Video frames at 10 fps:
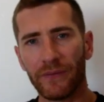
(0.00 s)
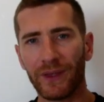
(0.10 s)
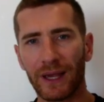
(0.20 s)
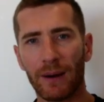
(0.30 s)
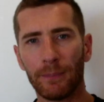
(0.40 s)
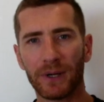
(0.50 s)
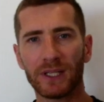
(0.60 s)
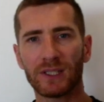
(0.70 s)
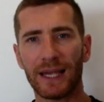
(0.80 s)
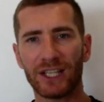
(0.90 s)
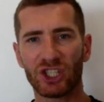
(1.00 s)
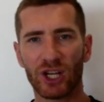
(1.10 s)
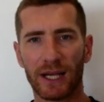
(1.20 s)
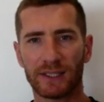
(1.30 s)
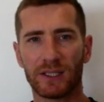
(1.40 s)
the companies
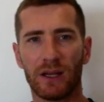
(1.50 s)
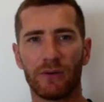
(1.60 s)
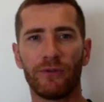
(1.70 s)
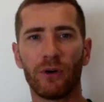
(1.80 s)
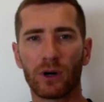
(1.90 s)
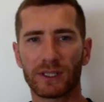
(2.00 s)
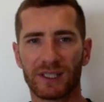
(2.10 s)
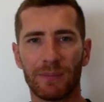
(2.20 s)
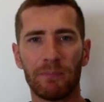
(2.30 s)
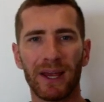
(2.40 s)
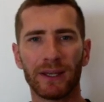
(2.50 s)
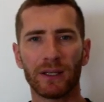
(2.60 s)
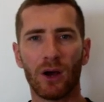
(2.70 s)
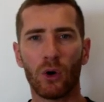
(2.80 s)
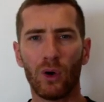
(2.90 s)
adjust their focus depending
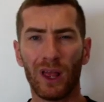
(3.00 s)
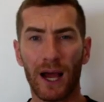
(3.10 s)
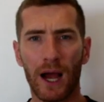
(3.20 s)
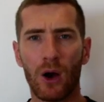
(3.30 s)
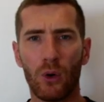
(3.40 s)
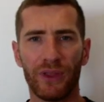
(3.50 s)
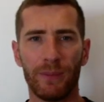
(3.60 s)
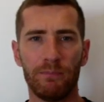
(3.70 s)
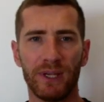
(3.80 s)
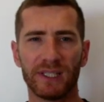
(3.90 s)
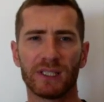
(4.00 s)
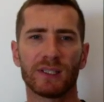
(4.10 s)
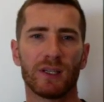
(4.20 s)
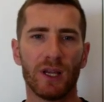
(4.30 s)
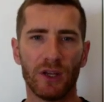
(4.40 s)
on how the
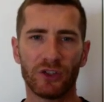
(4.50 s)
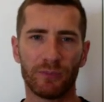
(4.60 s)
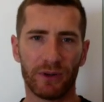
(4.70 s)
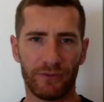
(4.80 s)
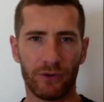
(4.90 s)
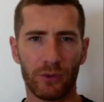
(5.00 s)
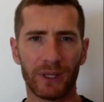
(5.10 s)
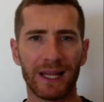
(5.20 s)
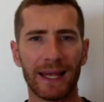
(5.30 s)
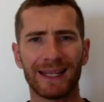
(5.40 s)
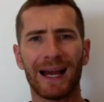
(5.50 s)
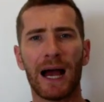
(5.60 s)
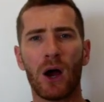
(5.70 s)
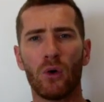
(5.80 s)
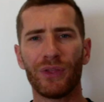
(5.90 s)
business is performing and
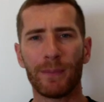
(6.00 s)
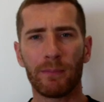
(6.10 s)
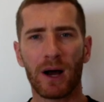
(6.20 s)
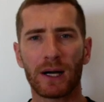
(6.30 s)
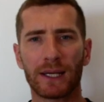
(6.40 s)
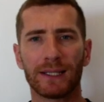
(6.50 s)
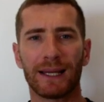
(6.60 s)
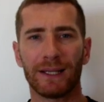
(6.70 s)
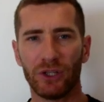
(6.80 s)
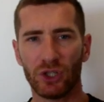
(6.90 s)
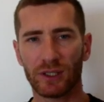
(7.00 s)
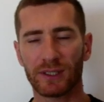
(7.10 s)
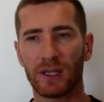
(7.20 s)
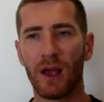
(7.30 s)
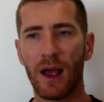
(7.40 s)
how the market
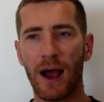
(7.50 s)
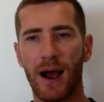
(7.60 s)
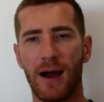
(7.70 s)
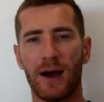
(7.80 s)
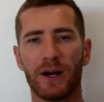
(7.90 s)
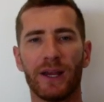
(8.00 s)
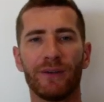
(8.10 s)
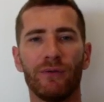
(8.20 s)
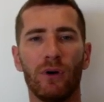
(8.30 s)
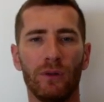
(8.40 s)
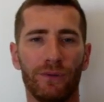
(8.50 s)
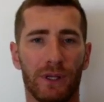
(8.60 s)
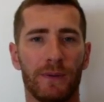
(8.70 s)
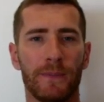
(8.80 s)
conditions are evolving.